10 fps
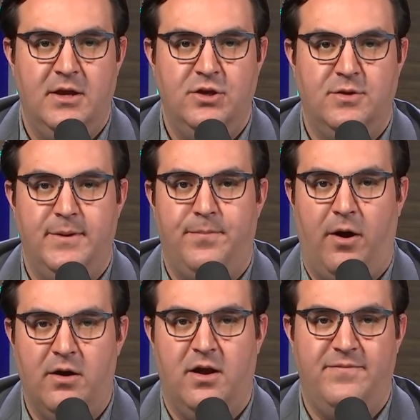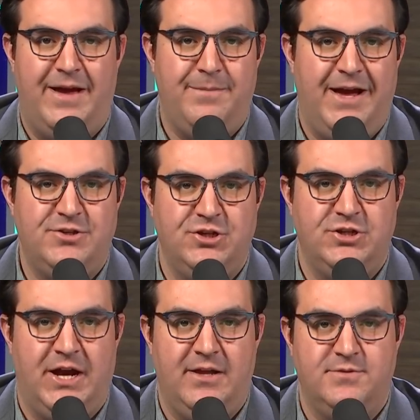You can be part of that matching
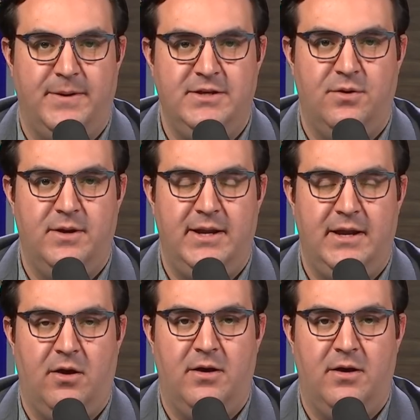challenge by donating